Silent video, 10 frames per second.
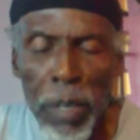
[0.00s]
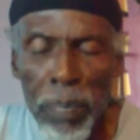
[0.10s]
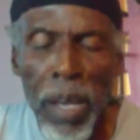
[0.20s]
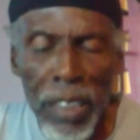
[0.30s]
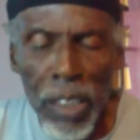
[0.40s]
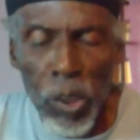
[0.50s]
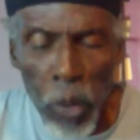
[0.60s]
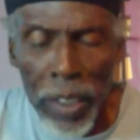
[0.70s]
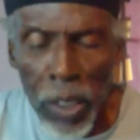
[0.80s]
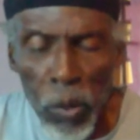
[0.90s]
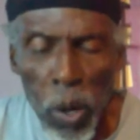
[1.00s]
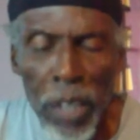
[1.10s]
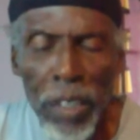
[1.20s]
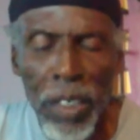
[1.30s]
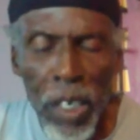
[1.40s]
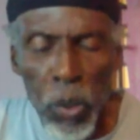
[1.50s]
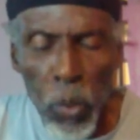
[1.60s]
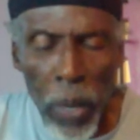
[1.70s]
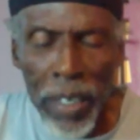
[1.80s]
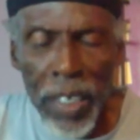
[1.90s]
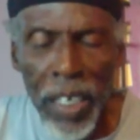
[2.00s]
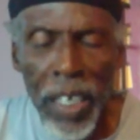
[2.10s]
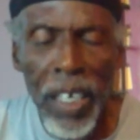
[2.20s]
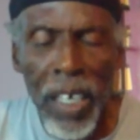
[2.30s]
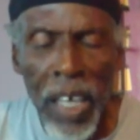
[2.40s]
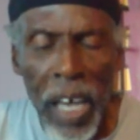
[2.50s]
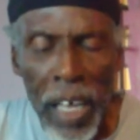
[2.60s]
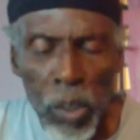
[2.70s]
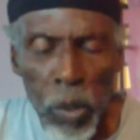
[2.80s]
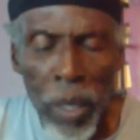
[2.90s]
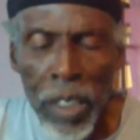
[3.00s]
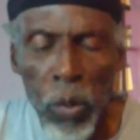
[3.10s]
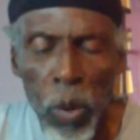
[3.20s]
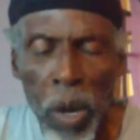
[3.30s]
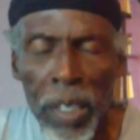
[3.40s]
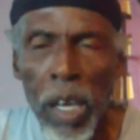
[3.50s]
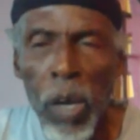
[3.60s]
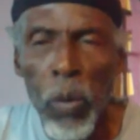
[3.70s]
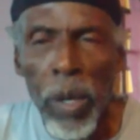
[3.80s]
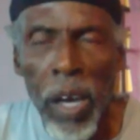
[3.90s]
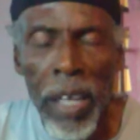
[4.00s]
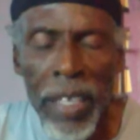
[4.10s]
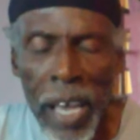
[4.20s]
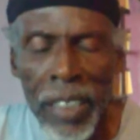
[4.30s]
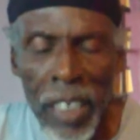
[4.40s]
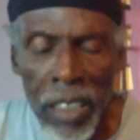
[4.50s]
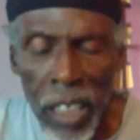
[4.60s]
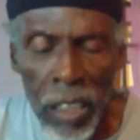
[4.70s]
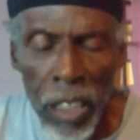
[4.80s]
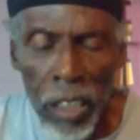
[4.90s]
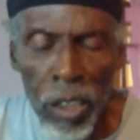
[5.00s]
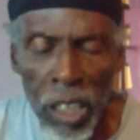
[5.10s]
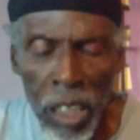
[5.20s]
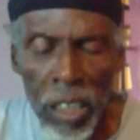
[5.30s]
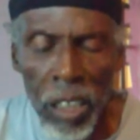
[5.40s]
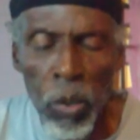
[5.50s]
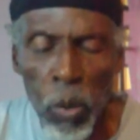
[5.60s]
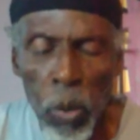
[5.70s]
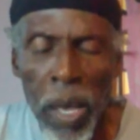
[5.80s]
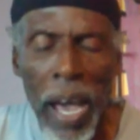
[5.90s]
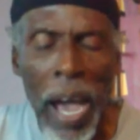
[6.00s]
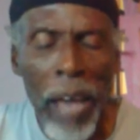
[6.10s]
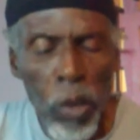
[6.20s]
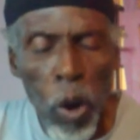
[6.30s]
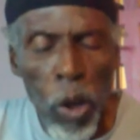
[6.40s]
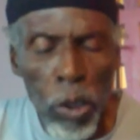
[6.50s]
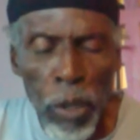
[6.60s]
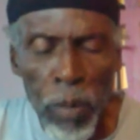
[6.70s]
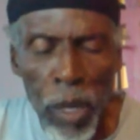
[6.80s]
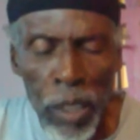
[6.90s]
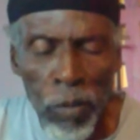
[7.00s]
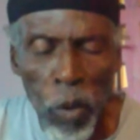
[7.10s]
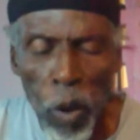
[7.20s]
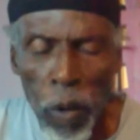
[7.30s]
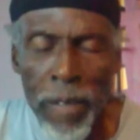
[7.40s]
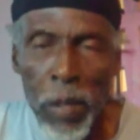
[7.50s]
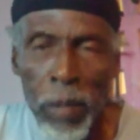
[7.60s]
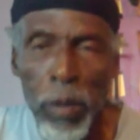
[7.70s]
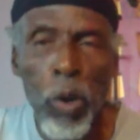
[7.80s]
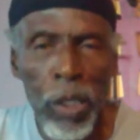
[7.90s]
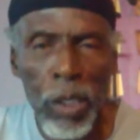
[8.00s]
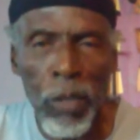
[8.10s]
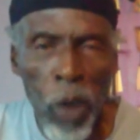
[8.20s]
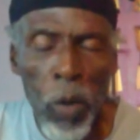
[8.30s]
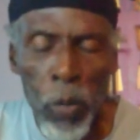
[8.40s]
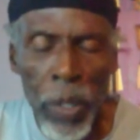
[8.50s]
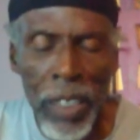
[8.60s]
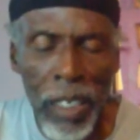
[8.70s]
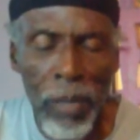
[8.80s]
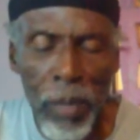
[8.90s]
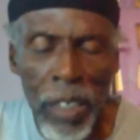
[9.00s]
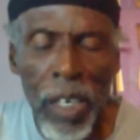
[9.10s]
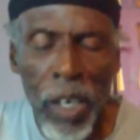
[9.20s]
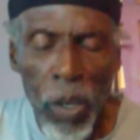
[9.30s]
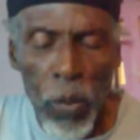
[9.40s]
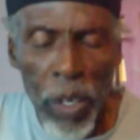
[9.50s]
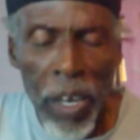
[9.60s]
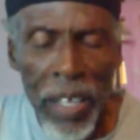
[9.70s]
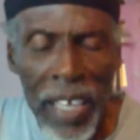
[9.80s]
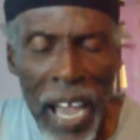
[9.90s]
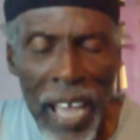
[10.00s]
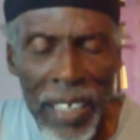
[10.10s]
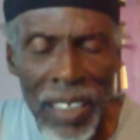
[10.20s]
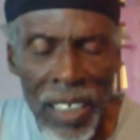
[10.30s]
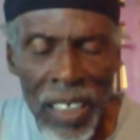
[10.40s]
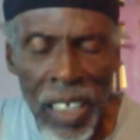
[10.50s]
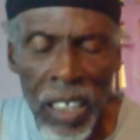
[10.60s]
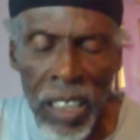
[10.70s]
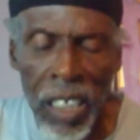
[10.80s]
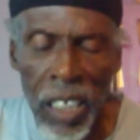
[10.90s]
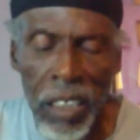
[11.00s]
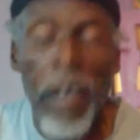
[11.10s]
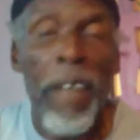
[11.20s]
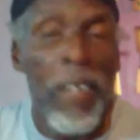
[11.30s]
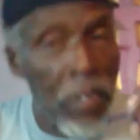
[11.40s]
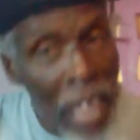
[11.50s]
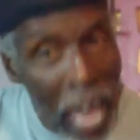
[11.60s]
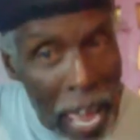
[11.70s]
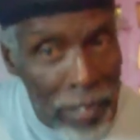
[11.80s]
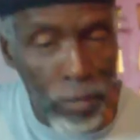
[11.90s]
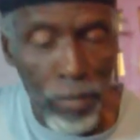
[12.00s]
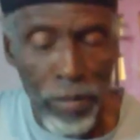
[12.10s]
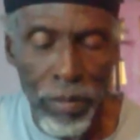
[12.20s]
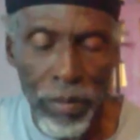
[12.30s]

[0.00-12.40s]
plus 21, 20, and 21, we got the answer 62, and we also plus 4, because 4 weeks in a month, we got the answer 66. Then